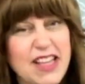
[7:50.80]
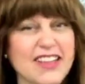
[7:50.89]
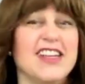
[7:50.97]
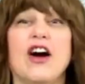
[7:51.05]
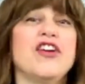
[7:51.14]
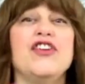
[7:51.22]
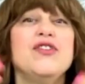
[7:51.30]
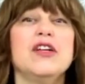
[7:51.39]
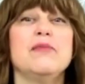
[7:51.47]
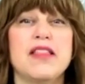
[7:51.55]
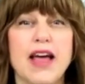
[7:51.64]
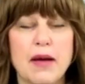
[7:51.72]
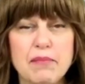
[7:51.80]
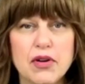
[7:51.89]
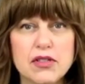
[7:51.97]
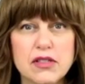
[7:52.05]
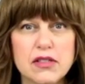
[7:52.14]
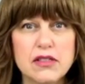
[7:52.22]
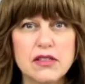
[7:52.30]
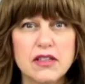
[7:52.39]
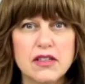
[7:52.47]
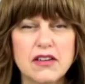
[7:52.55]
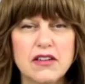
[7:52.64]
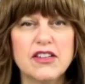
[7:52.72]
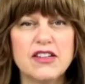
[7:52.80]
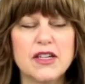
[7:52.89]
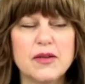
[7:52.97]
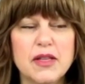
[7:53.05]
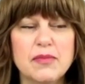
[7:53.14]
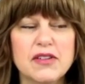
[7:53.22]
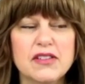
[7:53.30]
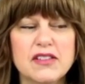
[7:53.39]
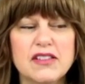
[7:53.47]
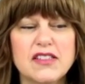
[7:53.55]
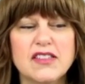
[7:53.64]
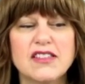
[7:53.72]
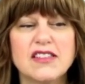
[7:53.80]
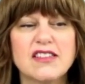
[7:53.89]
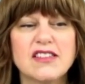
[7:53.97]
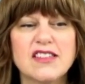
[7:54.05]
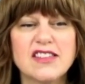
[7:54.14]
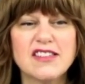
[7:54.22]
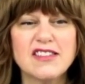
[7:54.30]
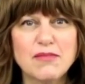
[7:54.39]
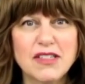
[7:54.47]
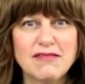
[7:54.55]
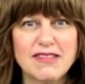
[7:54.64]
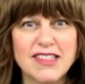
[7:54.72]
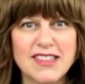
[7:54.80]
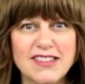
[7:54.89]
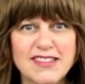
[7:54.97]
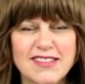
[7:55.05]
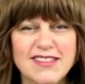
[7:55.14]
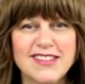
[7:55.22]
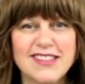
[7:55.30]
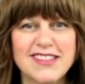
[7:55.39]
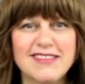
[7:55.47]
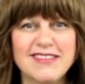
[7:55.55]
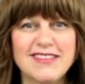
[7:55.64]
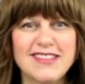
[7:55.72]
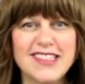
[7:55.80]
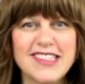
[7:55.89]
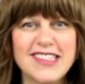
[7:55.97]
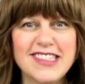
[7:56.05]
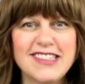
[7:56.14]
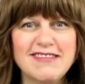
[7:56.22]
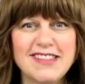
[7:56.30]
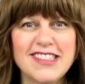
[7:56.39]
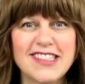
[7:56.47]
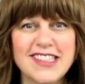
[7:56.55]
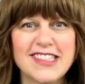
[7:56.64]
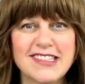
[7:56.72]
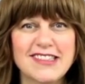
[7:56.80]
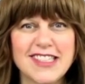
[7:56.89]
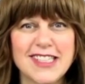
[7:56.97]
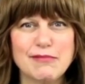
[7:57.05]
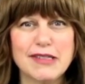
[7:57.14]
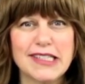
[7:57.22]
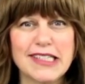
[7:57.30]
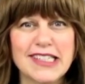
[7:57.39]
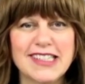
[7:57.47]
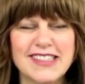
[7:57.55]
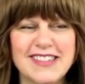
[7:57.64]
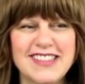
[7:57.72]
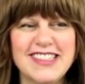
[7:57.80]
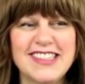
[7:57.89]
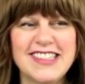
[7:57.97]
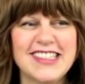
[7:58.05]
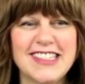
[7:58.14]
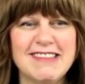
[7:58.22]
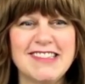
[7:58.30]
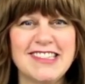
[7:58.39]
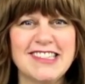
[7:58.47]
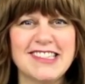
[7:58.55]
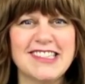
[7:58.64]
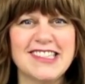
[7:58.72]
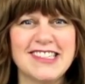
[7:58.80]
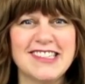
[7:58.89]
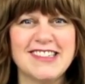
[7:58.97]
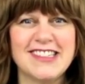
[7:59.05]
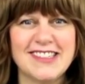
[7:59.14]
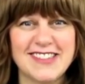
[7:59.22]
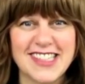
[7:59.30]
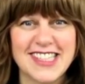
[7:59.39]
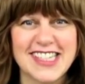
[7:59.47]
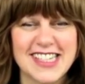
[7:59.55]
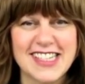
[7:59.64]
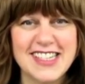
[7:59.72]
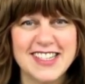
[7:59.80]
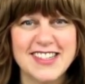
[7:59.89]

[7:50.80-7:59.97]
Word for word: you know, are you going to be that person are you going to be the person it's not going my way they're really really annoying me i wish they would just go away